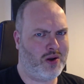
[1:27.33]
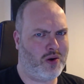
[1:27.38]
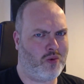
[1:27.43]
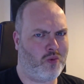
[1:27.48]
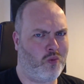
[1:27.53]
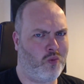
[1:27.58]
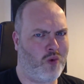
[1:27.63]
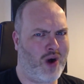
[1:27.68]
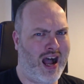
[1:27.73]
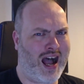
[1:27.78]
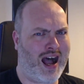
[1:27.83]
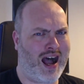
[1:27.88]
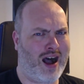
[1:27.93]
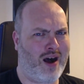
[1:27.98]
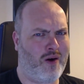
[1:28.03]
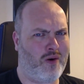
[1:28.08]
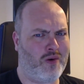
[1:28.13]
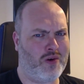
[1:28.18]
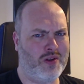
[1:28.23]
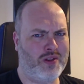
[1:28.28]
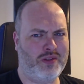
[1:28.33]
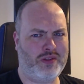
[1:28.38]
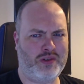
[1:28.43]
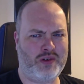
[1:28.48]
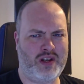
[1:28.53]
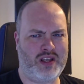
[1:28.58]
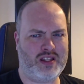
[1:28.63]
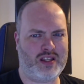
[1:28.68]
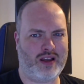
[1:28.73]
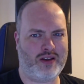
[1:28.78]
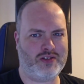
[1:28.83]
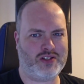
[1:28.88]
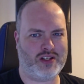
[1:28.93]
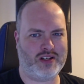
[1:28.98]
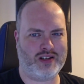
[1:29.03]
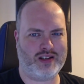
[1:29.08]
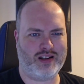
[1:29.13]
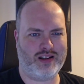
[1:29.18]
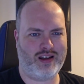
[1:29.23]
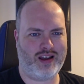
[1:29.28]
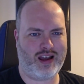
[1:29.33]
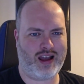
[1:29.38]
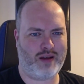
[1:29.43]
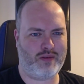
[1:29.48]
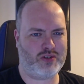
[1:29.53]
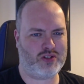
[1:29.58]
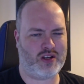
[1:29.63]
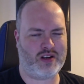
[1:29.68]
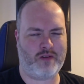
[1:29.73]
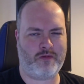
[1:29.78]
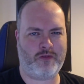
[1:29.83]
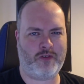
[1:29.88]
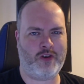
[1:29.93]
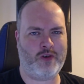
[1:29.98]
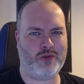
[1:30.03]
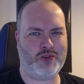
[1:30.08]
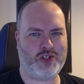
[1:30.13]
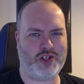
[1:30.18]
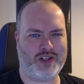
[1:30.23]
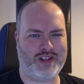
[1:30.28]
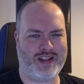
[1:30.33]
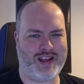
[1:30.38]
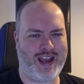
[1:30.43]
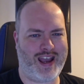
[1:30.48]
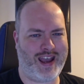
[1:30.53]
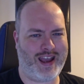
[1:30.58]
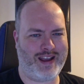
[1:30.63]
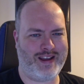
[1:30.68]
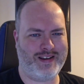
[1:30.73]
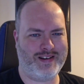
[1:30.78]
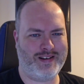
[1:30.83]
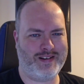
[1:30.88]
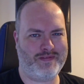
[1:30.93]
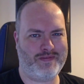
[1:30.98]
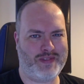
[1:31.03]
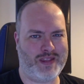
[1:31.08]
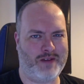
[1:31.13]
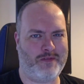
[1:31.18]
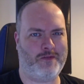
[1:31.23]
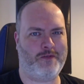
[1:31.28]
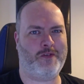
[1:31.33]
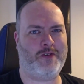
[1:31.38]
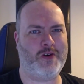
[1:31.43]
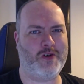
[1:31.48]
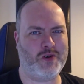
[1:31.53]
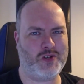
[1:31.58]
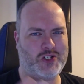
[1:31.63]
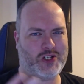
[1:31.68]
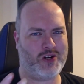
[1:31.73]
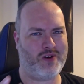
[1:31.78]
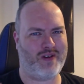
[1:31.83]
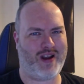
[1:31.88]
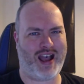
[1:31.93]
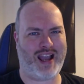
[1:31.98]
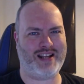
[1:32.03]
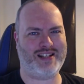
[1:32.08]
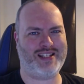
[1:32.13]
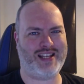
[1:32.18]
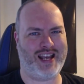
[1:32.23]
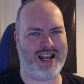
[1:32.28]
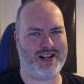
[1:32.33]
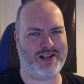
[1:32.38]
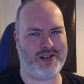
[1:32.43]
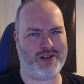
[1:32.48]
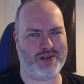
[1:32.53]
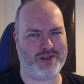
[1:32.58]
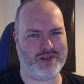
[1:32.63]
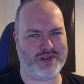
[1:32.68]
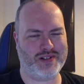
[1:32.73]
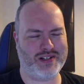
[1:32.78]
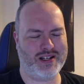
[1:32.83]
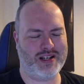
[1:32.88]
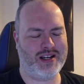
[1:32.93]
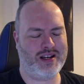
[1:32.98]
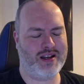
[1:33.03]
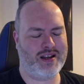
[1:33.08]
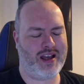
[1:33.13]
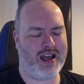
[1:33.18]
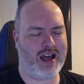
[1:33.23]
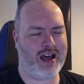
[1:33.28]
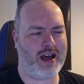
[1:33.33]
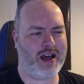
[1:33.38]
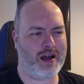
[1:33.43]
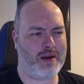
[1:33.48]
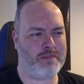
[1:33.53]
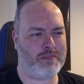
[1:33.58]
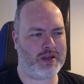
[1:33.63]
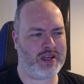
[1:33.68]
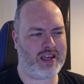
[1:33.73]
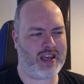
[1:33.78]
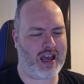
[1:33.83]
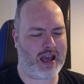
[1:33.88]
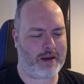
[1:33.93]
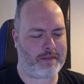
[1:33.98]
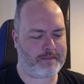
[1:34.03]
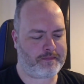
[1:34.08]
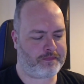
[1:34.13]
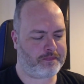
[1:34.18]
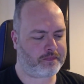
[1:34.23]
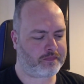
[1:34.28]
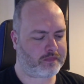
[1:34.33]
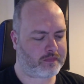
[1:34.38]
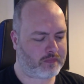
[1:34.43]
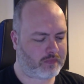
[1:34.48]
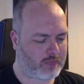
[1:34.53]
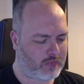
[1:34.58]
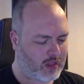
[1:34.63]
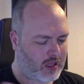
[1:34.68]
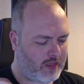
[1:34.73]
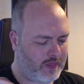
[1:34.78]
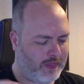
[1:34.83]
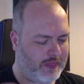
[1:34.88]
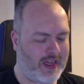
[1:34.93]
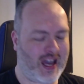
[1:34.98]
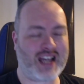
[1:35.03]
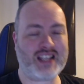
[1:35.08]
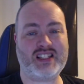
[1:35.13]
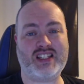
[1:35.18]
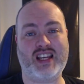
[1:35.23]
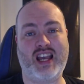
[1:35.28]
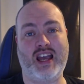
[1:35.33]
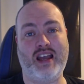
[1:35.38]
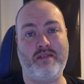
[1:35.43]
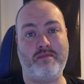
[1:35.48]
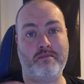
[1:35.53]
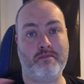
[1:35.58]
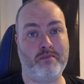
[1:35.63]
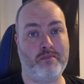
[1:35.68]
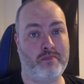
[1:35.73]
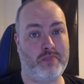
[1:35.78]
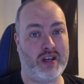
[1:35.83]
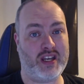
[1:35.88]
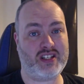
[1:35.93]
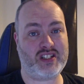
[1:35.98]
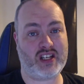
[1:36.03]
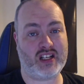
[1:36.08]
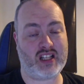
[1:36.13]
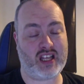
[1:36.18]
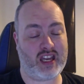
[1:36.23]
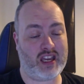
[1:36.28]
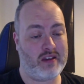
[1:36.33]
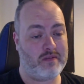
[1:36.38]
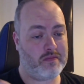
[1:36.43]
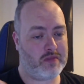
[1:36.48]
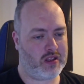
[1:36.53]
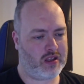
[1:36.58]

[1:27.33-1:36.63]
Wow. 3,000. I was in the future there. The future, I tell you. Uh, but yeah, that's it. Basically,